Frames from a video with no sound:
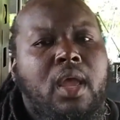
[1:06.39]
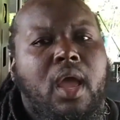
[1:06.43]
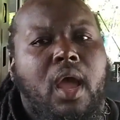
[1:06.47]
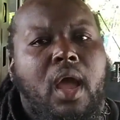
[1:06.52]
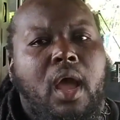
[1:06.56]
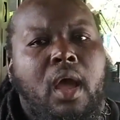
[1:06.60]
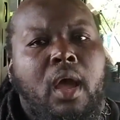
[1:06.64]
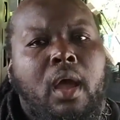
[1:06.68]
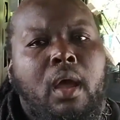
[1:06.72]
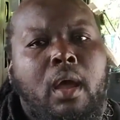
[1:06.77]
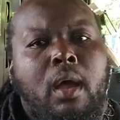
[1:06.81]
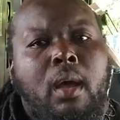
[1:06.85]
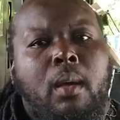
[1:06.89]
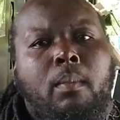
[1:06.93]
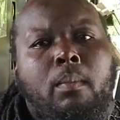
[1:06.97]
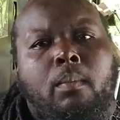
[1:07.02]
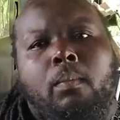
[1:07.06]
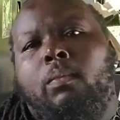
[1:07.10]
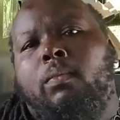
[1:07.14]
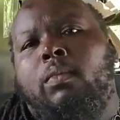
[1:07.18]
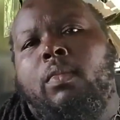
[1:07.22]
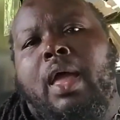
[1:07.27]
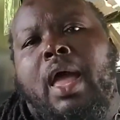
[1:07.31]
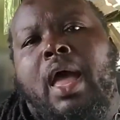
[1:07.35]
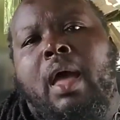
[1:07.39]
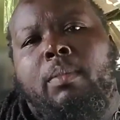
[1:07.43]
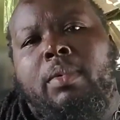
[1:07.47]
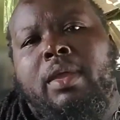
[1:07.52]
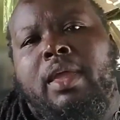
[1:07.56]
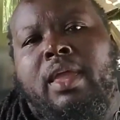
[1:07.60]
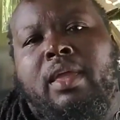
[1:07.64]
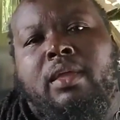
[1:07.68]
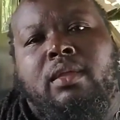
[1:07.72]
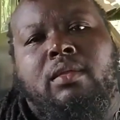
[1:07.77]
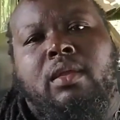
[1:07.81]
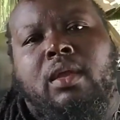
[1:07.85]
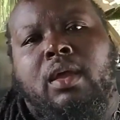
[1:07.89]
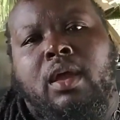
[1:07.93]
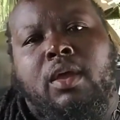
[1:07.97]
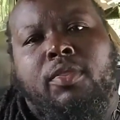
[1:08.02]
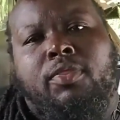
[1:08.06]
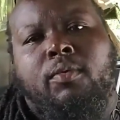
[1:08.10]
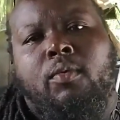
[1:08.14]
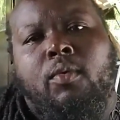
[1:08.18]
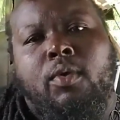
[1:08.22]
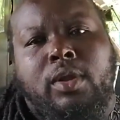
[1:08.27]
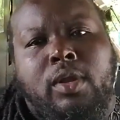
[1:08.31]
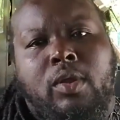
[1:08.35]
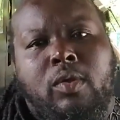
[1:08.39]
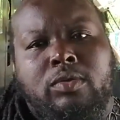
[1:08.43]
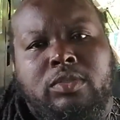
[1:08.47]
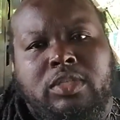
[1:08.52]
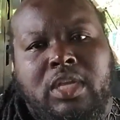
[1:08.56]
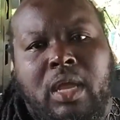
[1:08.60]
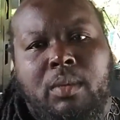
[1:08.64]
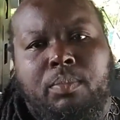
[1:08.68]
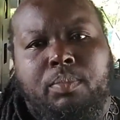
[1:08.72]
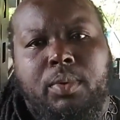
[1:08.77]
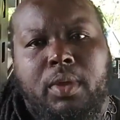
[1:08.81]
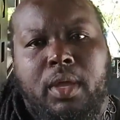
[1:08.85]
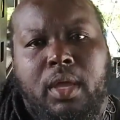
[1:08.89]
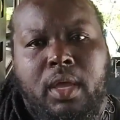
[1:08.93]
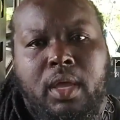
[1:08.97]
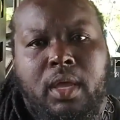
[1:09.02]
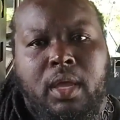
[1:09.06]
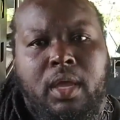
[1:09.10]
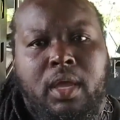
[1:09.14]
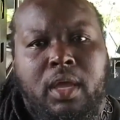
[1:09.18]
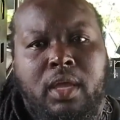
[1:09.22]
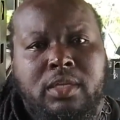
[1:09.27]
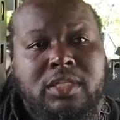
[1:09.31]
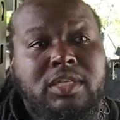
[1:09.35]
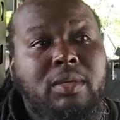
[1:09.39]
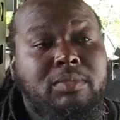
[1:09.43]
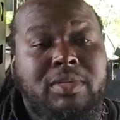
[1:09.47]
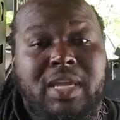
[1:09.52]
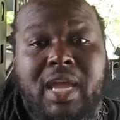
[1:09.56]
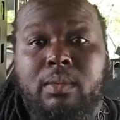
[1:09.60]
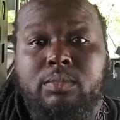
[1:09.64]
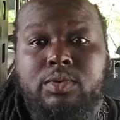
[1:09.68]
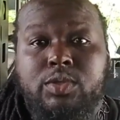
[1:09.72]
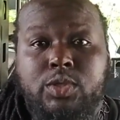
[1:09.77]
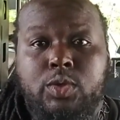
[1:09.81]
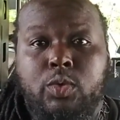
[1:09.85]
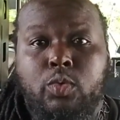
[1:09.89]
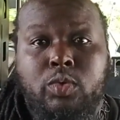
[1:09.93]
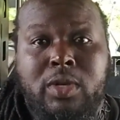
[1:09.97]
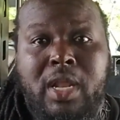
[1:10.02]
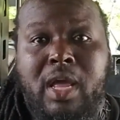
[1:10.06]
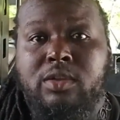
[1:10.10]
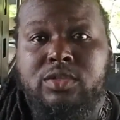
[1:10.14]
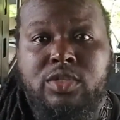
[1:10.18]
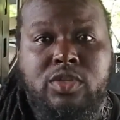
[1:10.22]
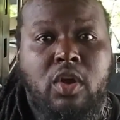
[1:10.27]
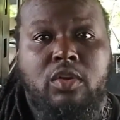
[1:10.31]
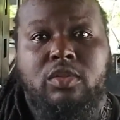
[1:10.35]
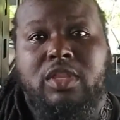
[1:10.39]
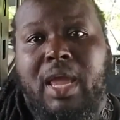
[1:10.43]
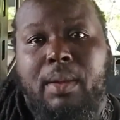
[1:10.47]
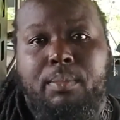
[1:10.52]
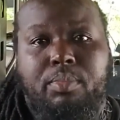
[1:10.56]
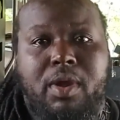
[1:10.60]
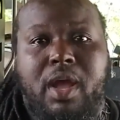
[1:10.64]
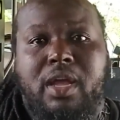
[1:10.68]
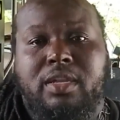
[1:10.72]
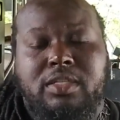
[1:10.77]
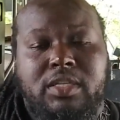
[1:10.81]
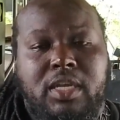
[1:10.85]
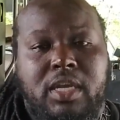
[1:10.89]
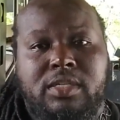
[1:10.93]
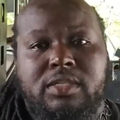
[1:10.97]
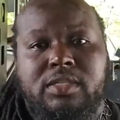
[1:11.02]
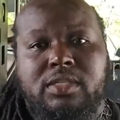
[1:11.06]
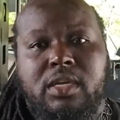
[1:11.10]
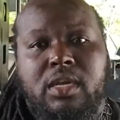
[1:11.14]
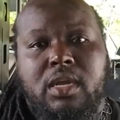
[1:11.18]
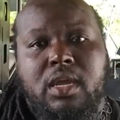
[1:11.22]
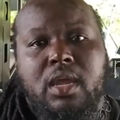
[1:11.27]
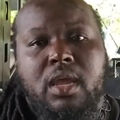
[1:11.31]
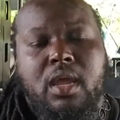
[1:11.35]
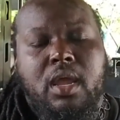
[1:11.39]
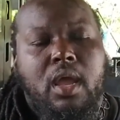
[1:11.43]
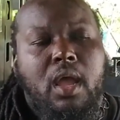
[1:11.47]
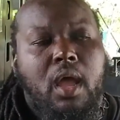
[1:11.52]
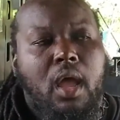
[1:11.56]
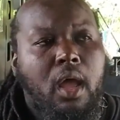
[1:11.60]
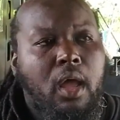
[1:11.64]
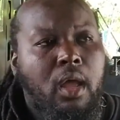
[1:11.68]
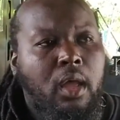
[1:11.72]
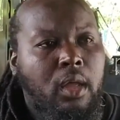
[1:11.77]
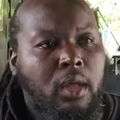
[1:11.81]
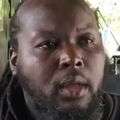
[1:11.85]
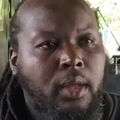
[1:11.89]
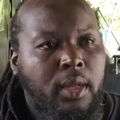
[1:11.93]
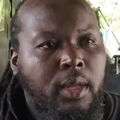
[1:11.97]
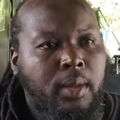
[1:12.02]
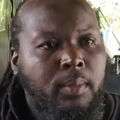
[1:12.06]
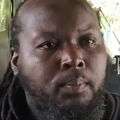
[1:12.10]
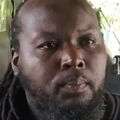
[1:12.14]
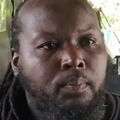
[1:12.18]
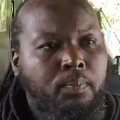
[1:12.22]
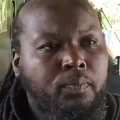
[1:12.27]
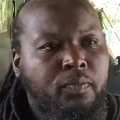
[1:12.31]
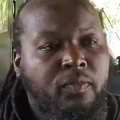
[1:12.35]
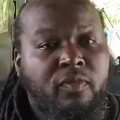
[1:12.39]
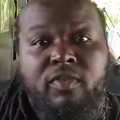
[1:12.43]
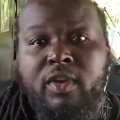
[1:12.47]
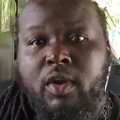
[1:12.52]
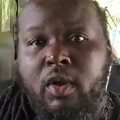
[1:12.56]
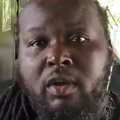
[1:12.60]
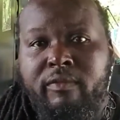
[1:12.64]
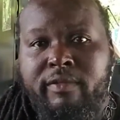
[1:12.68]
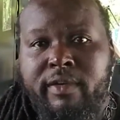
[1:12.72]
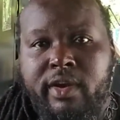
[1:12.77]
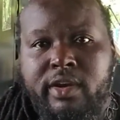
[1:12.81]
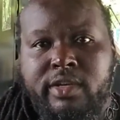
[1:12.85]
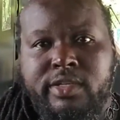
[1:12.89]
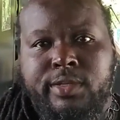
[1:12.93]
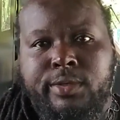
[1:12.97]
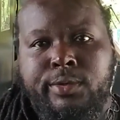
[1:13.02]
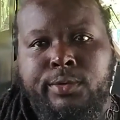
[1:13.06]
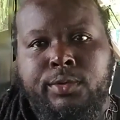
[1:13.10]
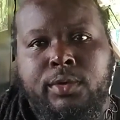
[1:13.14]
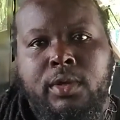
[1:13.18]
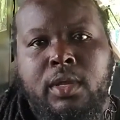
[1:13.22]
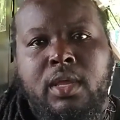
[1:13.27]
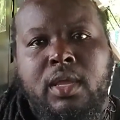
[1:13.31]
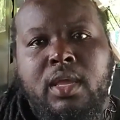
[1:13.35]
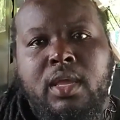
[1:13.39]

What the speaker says: I'll be throwing those up sometime soon. I'll start that process very, very soon.